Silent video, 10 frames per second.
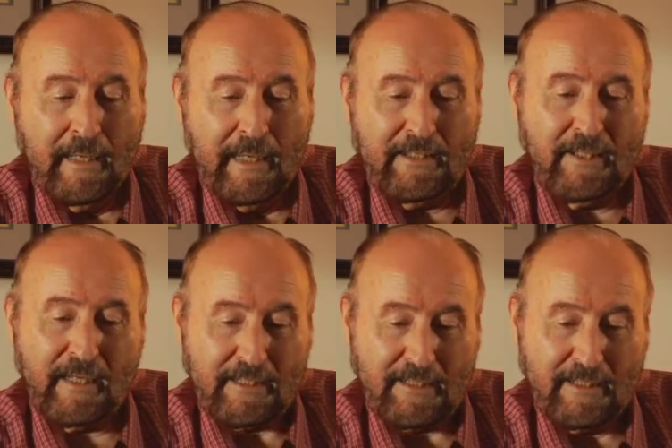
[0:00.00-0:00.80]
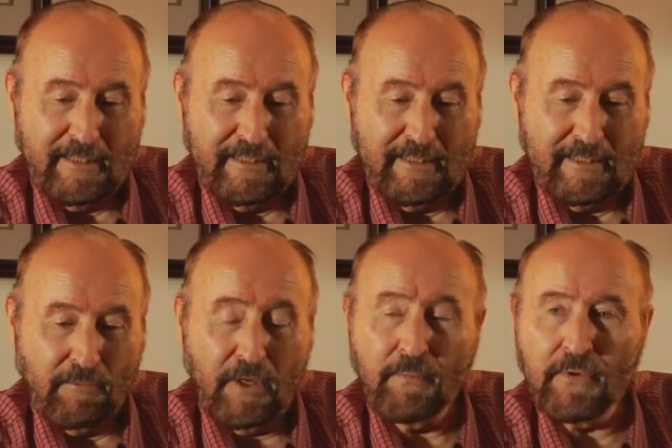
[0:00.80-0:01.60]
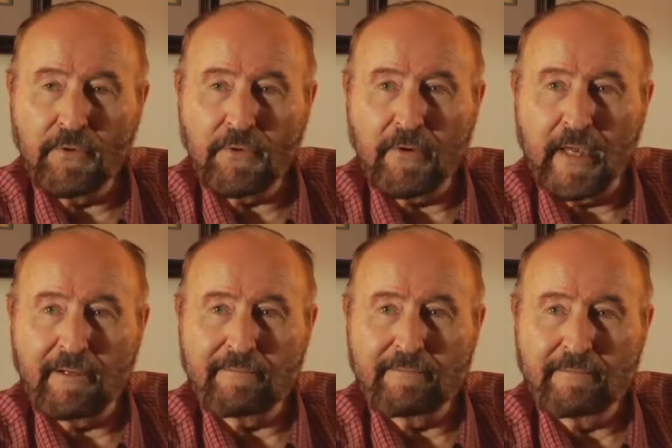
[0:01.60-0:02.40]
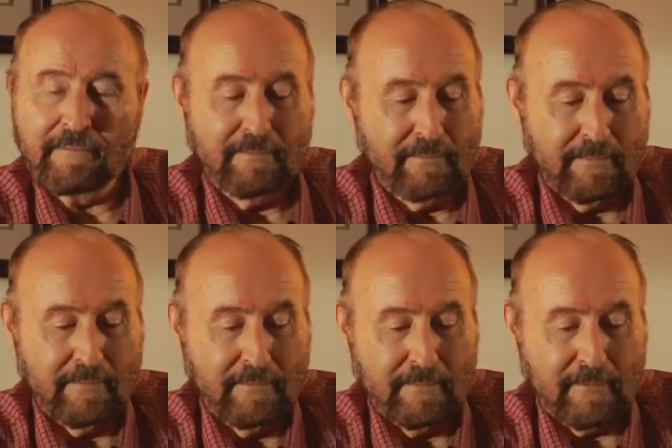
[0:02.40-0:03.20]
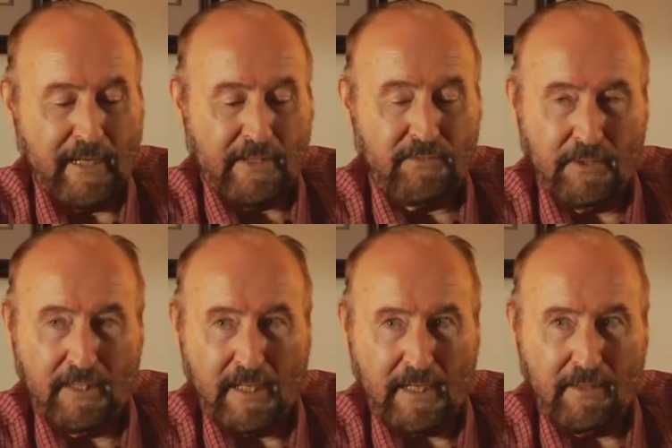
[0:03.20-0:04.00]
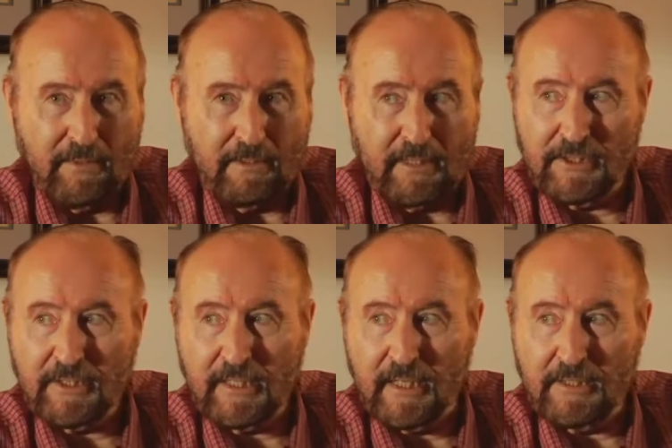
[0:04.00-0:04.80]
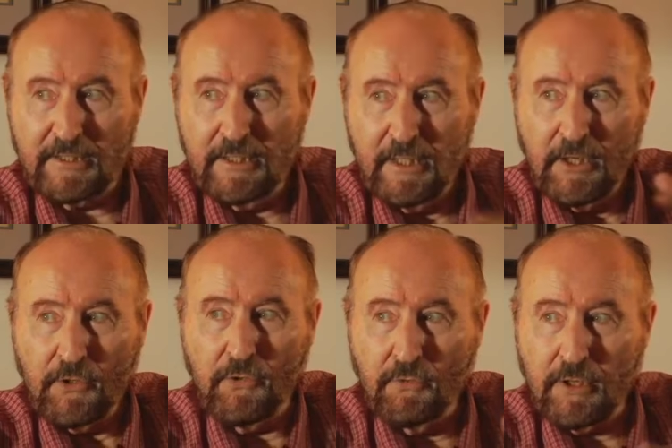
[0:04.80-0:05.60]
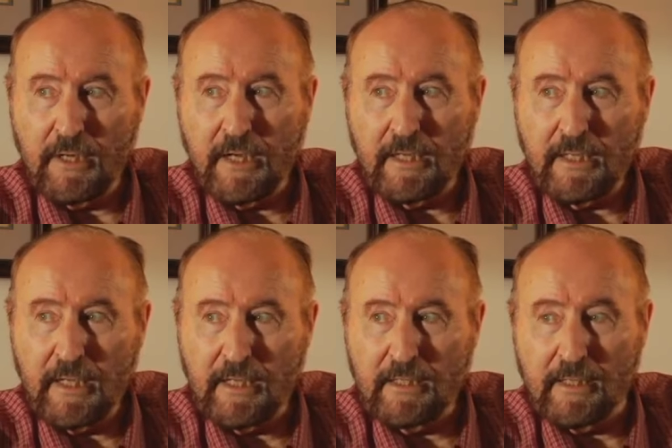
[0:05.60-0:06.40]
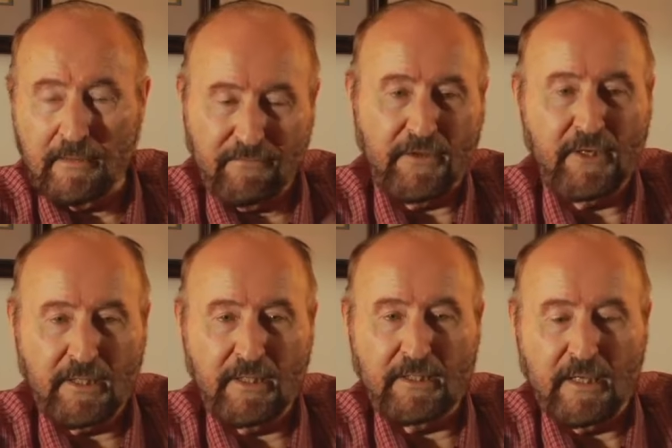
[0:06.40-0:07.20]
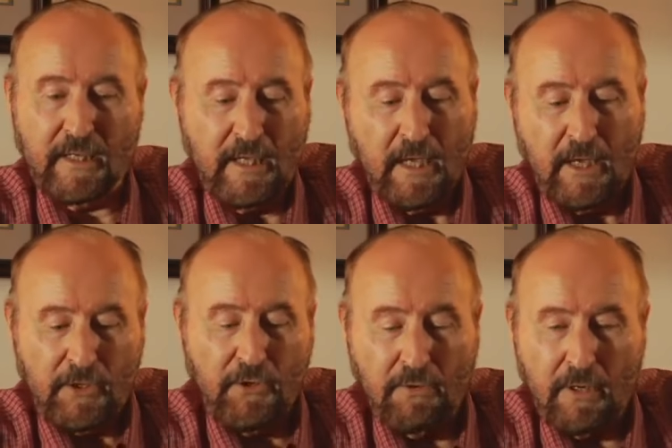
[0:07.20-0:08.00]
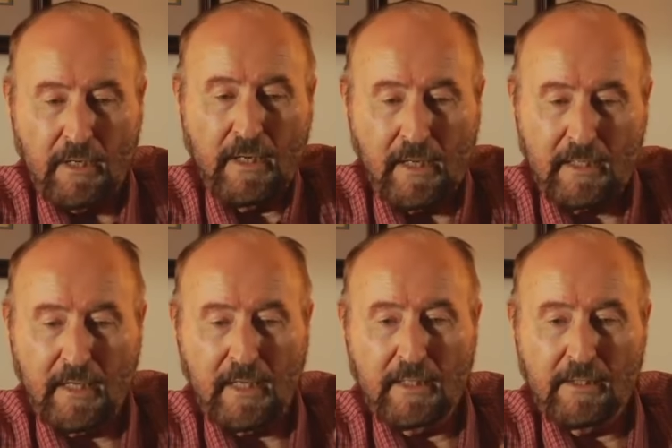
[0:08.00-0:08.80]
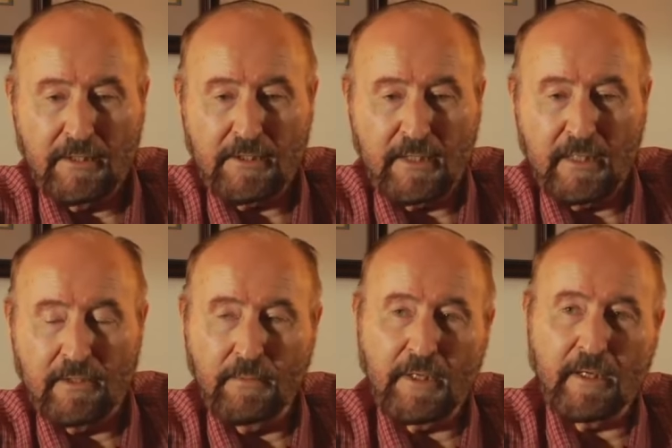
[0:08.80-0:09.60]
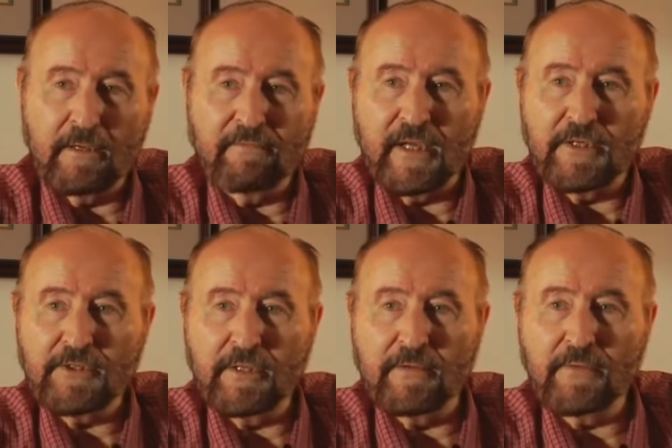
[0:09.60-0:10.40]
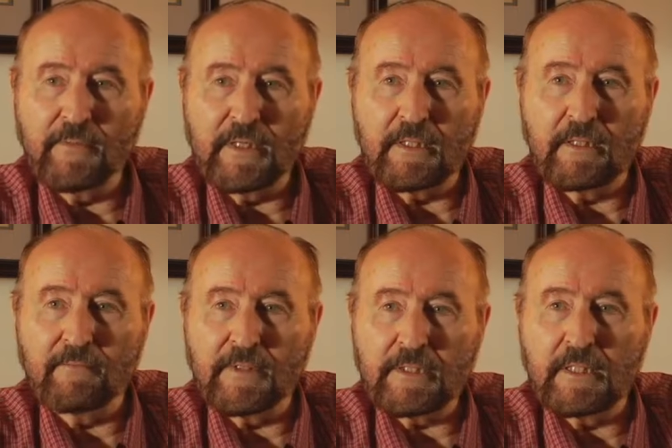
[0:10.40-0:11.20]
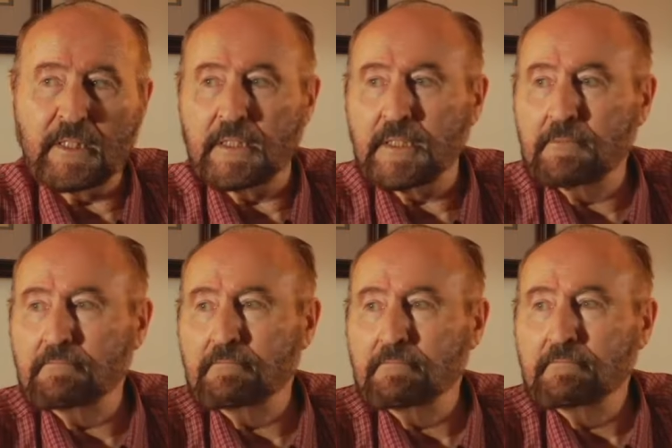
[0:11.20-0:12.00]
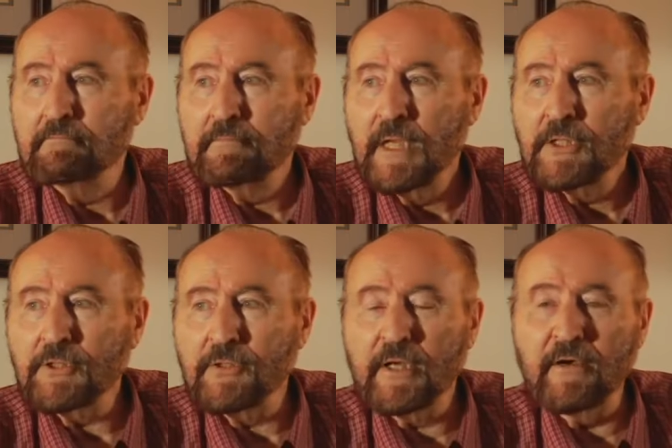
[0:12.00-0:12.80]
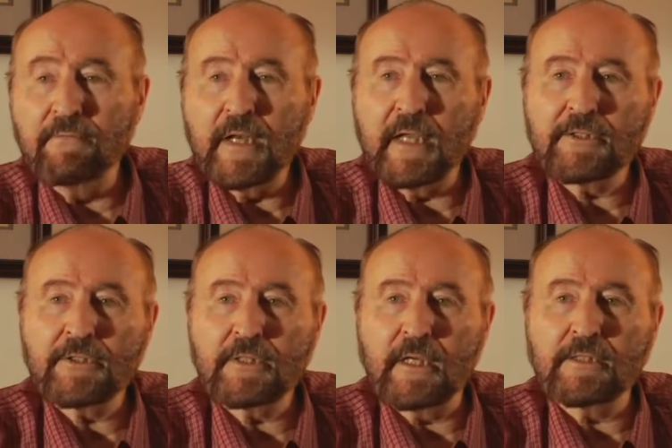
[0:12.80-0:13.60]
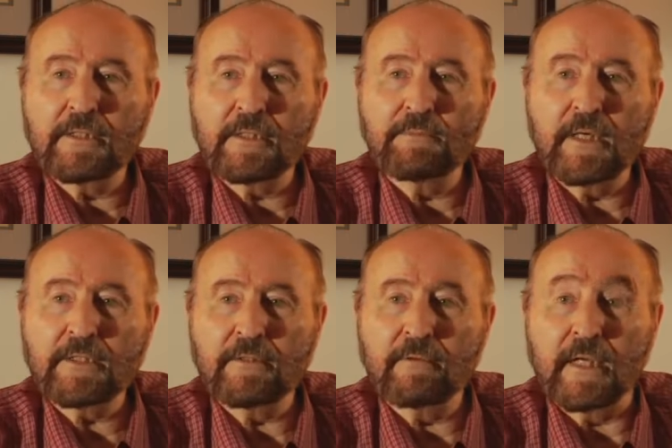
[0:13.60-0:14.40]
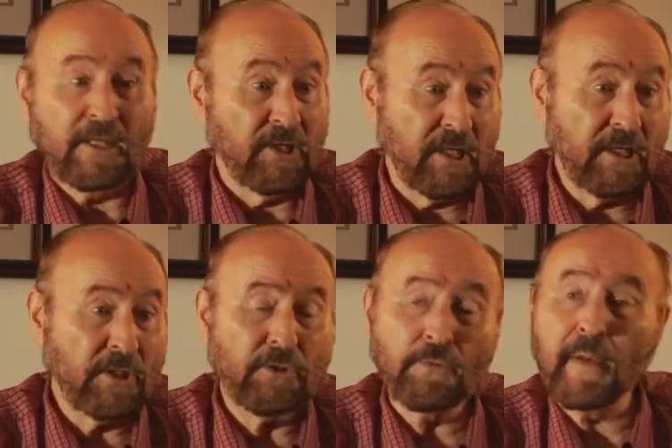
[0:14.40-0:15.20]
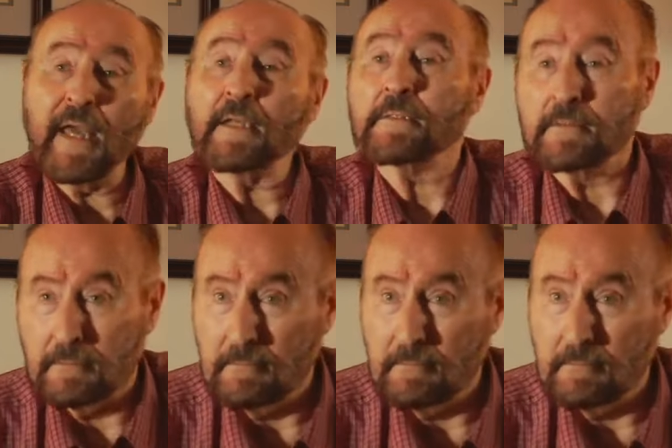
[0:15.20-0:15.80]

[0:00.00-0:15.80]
It's this. One bureaucrat writes one document that states, you are not getting, they funded the thing, you are not getting this thing to market fast enough to meet the government's needs. So the government exercises its march-in rights. It seizes your patent.